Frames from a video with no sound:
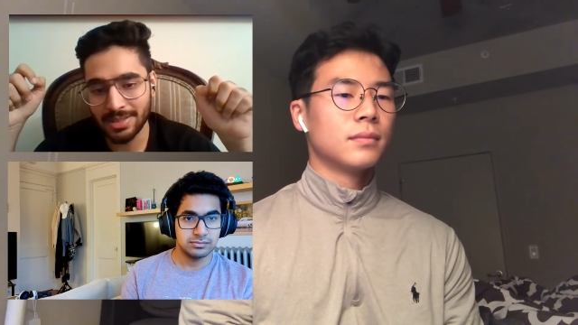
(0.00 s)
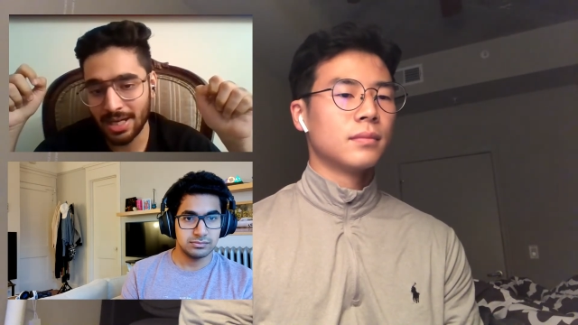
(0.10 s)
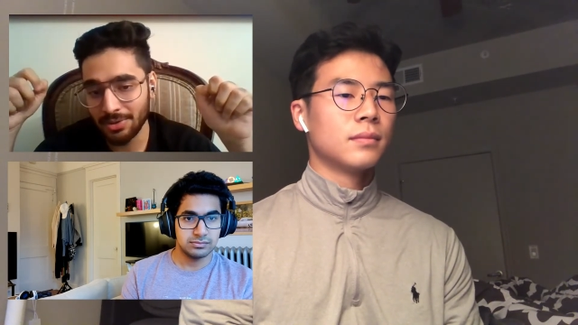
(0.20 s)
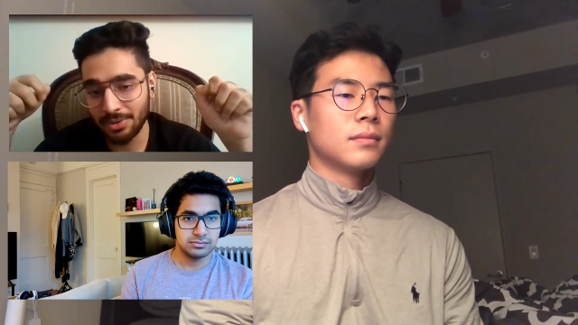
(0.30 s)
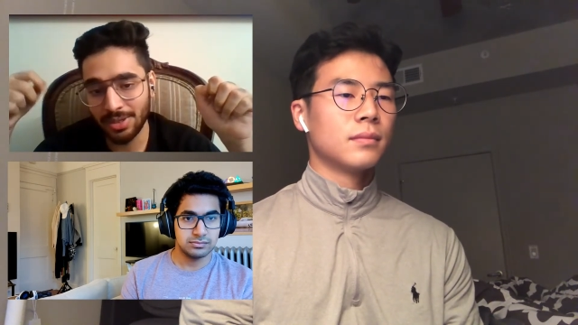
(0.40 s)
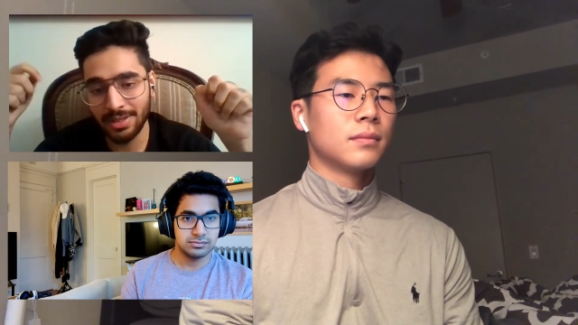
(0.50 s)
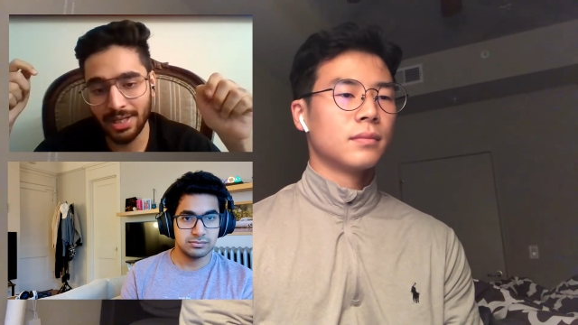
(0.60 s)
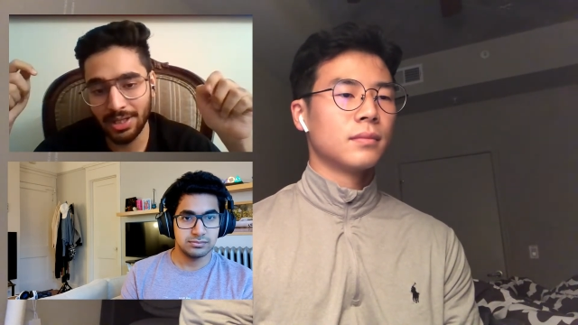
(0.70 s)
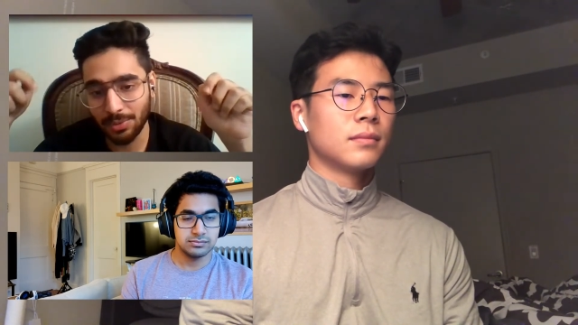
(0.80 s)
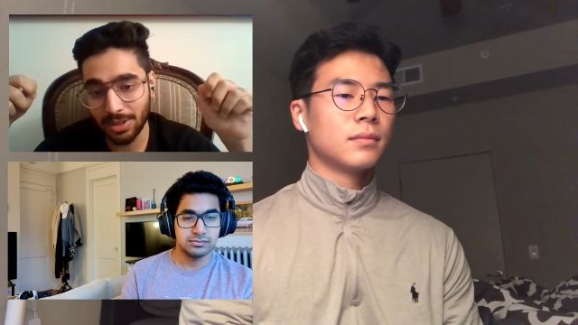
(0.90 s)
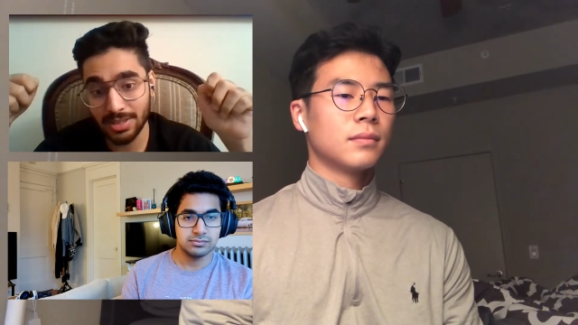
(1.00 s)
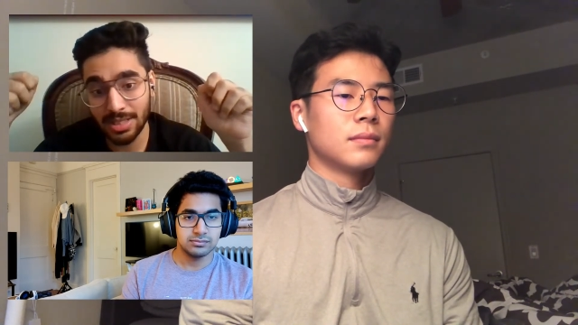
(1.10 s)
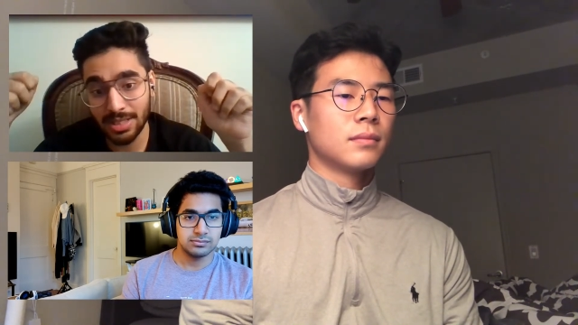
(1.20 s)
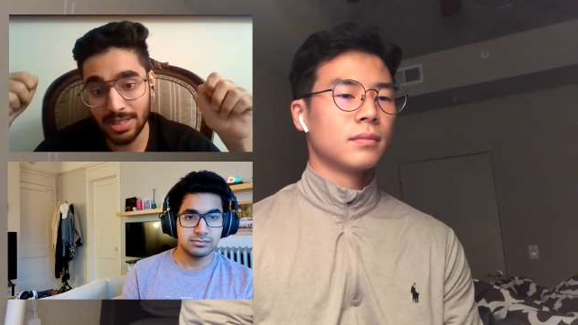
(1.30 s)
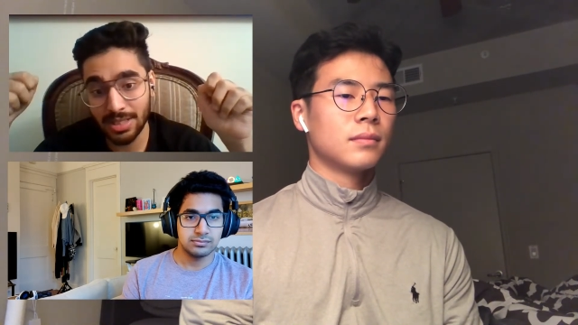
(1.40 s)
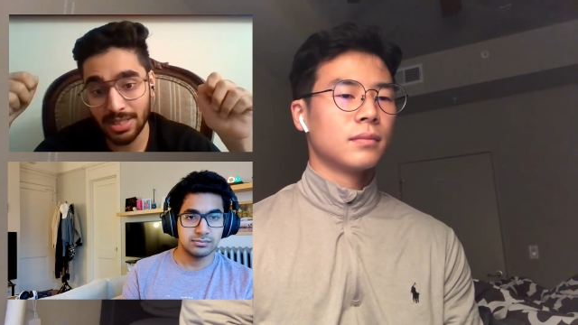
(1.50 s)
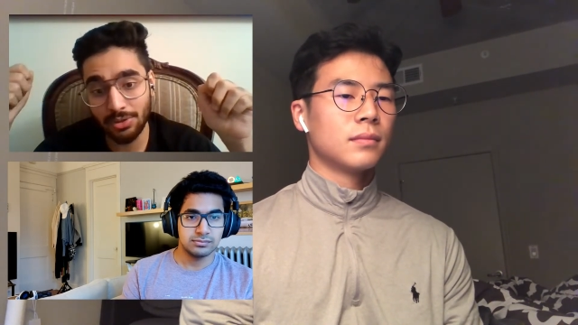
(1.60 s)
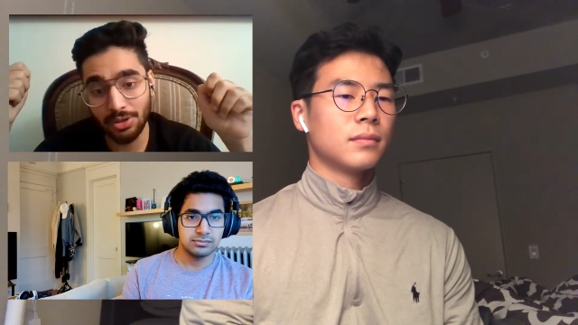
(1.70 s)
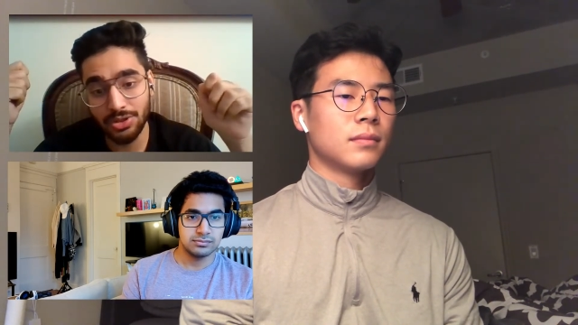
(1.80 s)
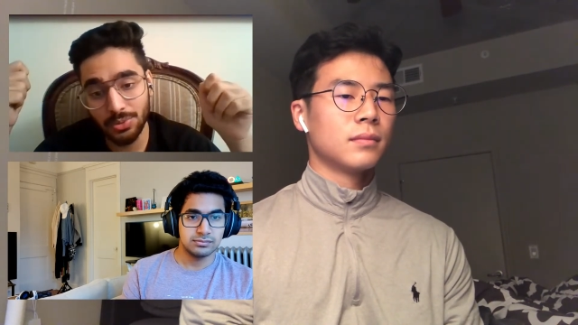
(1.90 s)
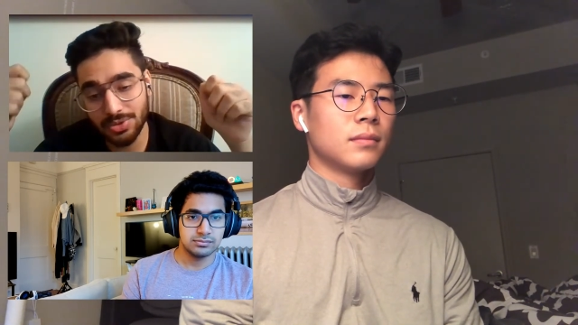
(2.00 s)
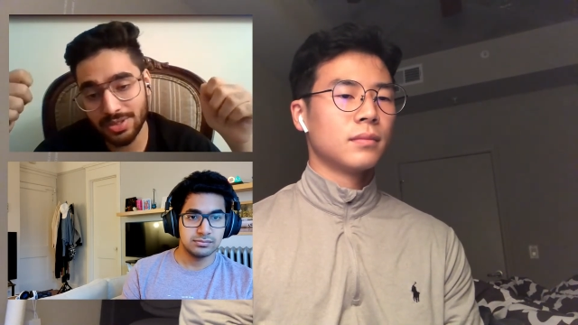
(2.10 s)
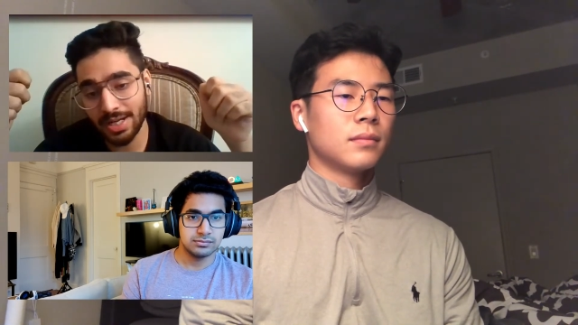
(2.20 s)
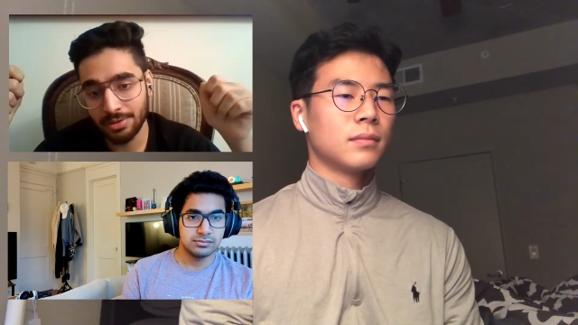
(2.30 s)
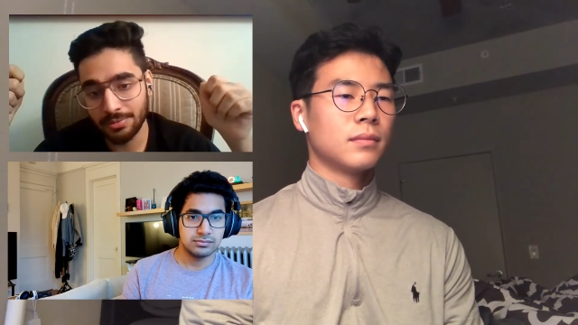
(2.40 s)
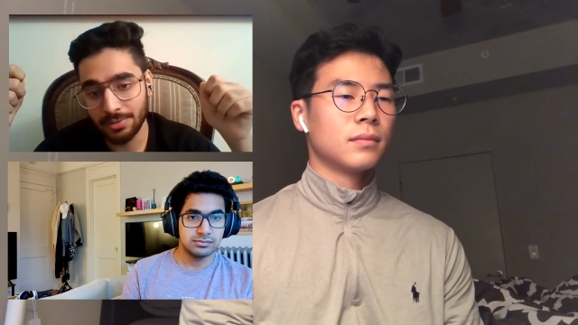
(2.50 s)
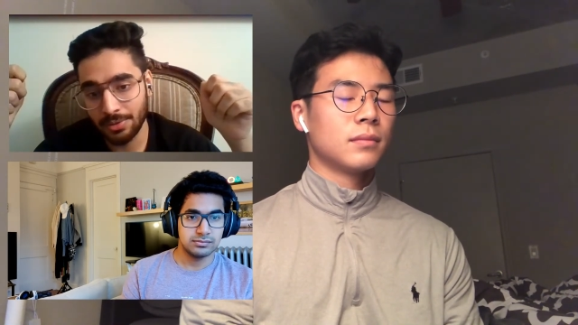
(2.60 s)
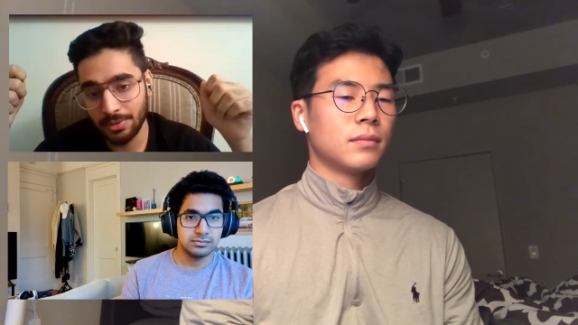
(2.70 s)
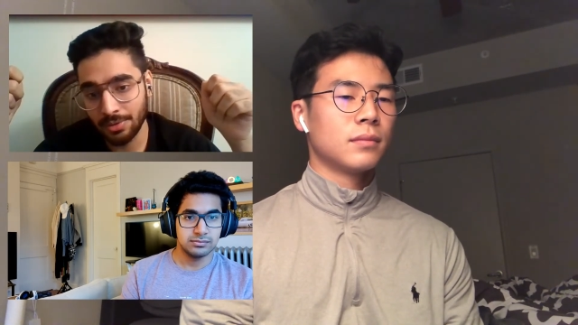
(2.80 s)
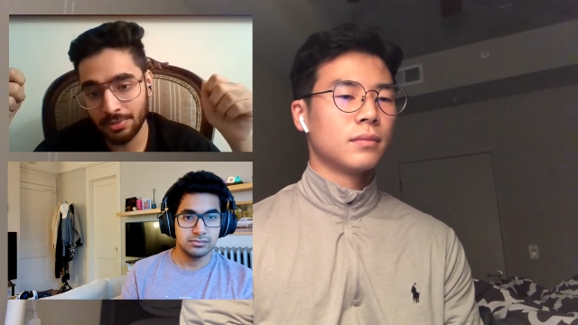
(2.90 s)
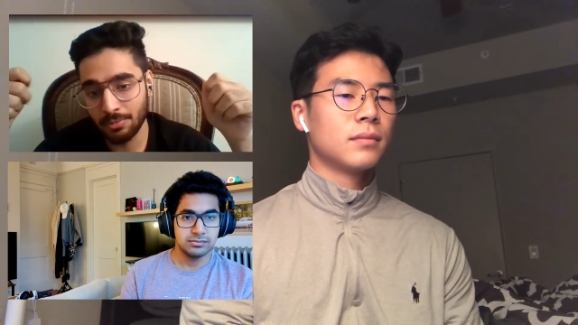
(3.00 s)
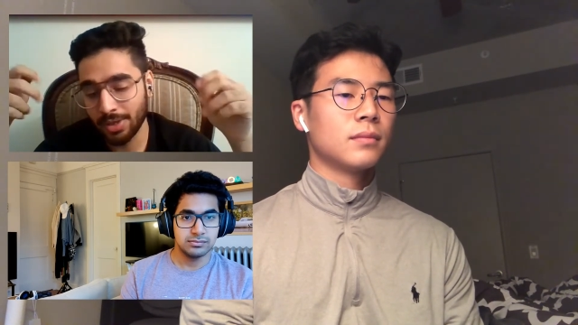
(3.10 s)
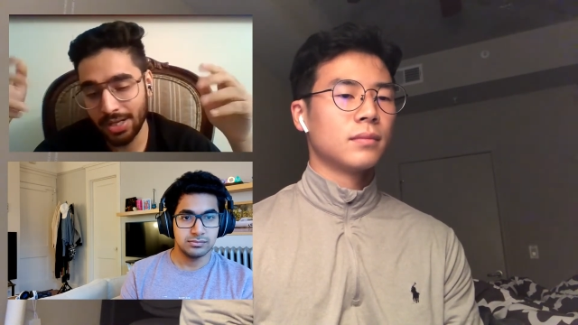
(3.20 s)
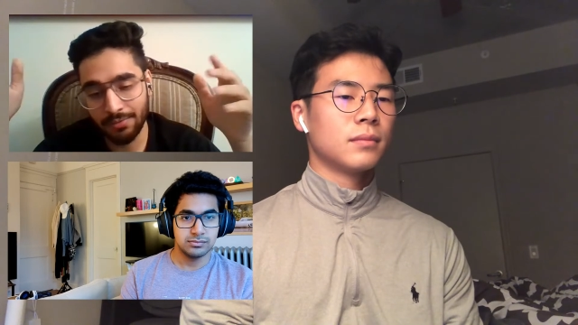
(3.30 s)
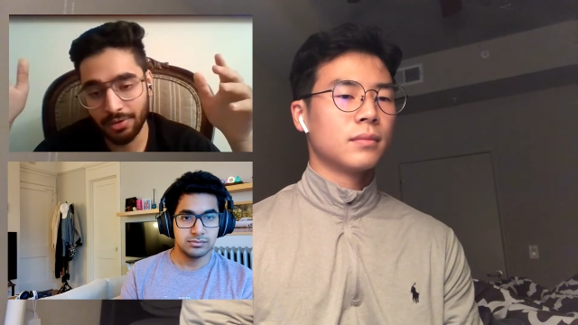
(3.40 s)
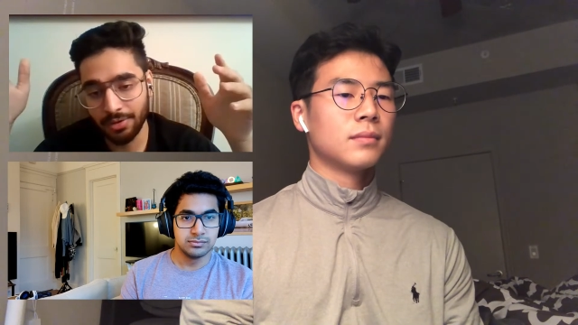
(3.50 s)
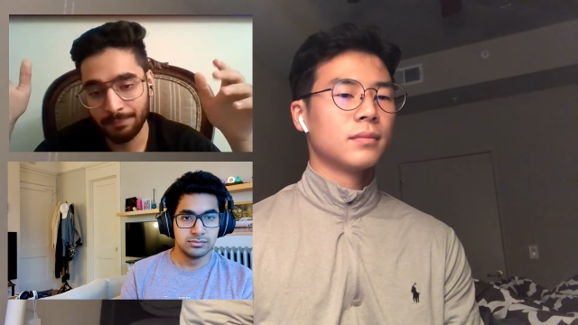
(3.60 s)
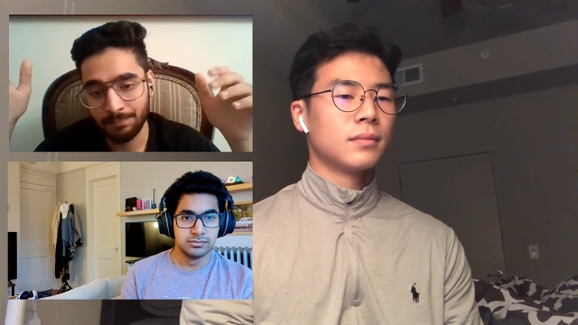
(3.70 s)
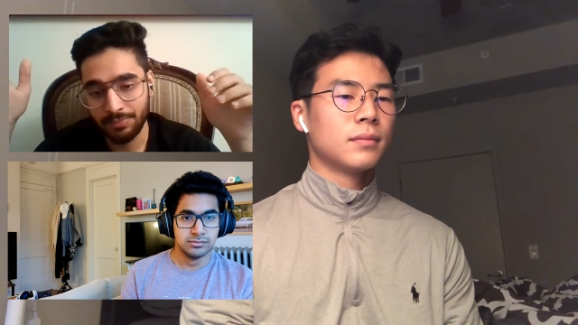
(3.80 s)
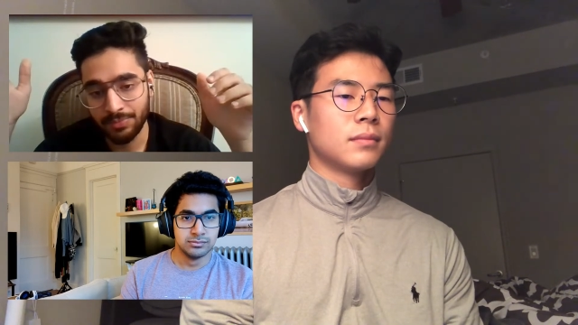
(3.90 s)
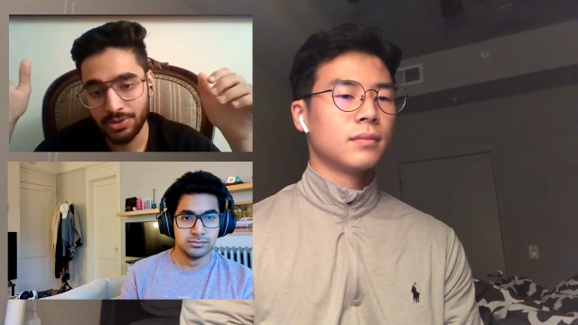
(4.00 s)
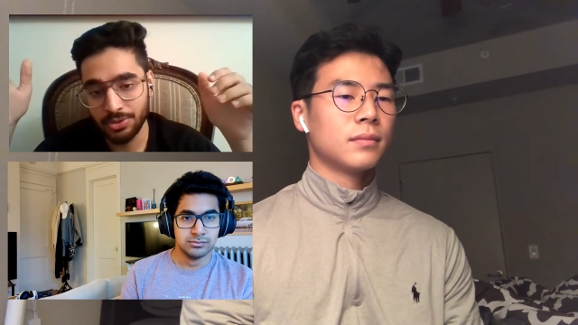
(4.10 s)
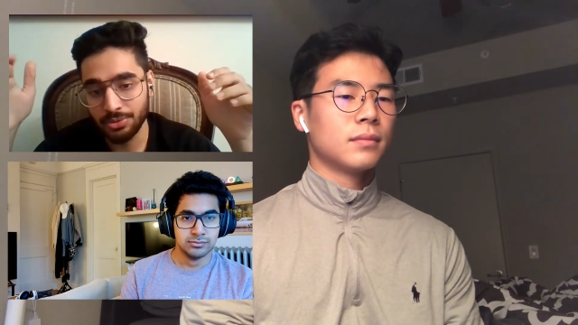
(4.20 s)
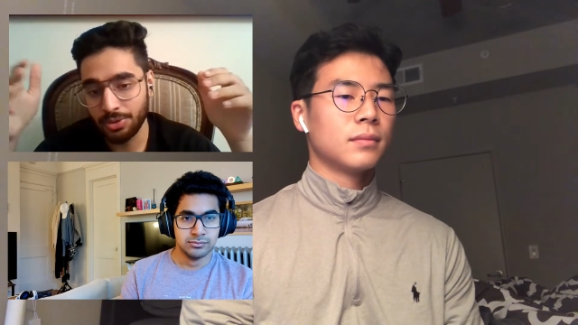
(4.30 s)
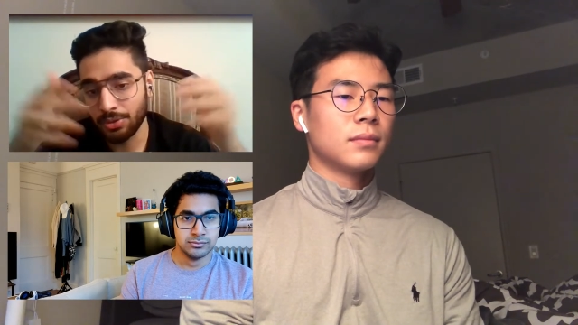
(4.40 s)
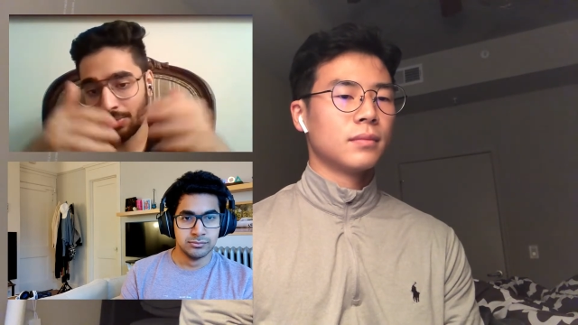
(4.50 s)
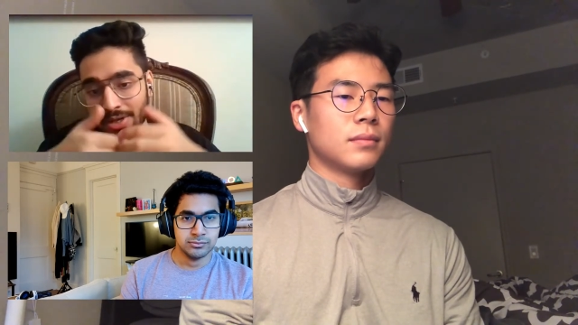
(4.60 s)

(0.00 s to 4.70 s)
Speaker 1: It's how it's how you're gonna network. It's how you're gonna use that contact or, or whatever